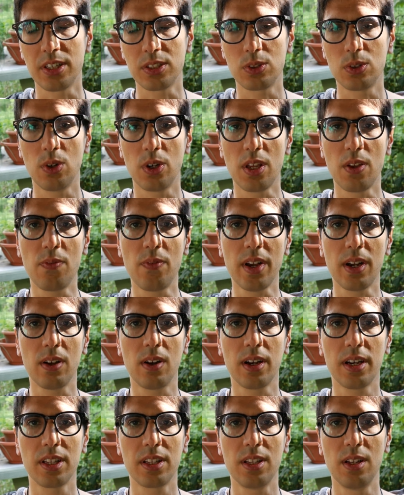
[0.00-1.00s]
So if a
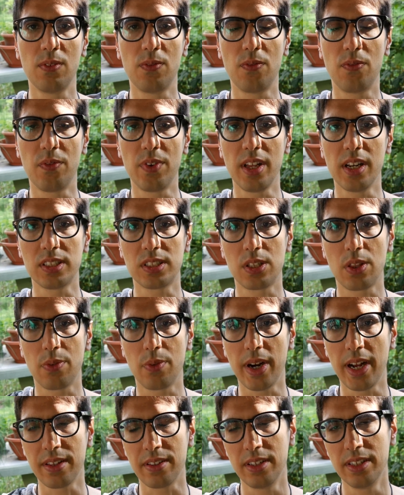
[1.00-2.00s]
cockatiel feels
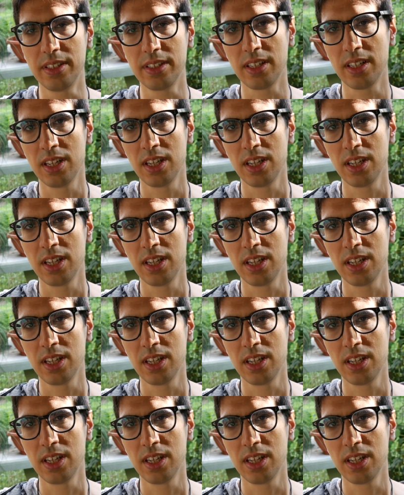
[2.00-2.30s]
threatened,